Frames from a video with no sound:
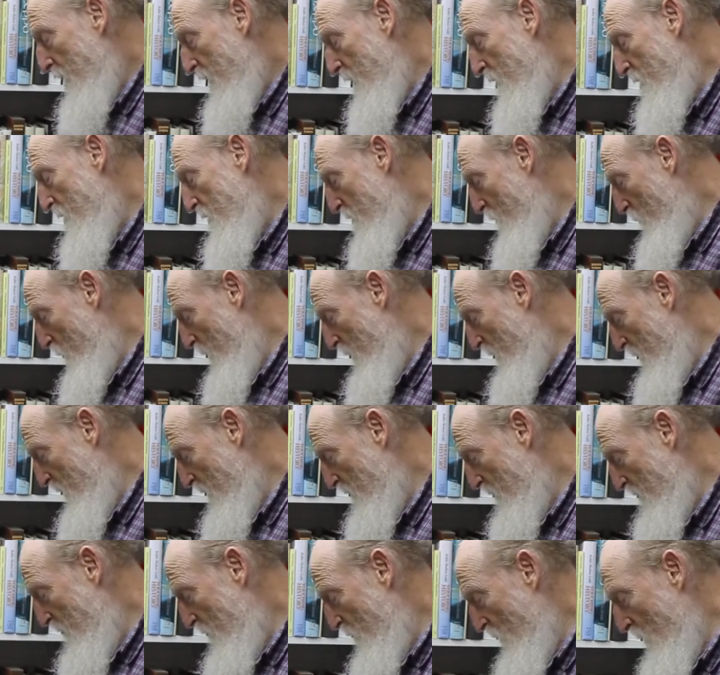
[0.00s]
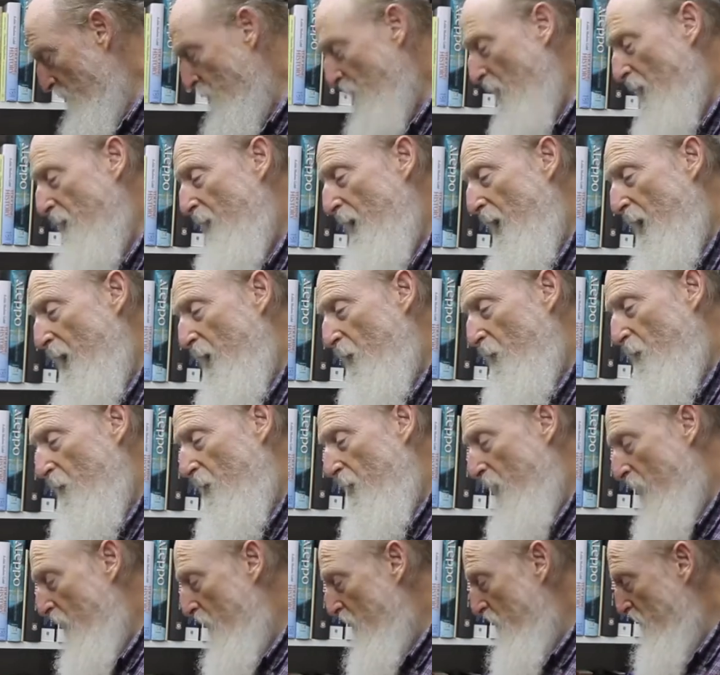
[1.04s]
He's the one that jumped on the hand
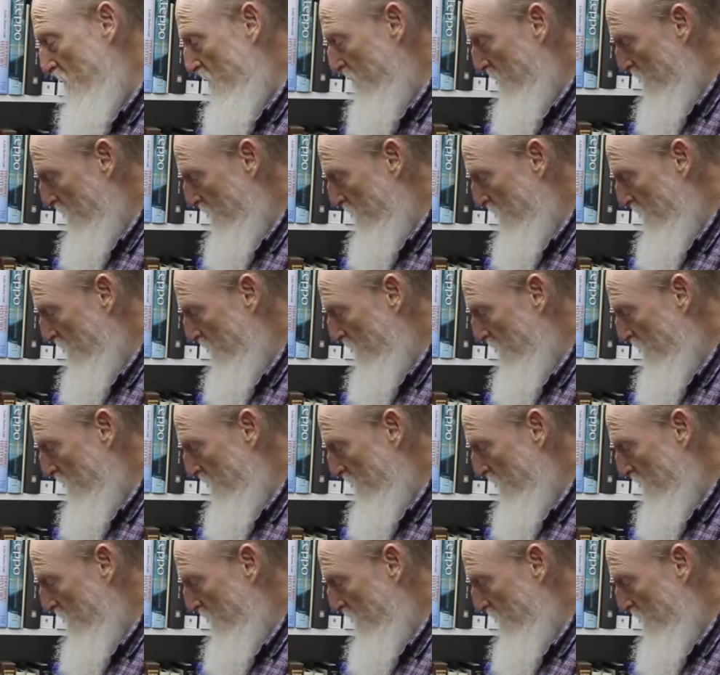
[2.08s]
grenade.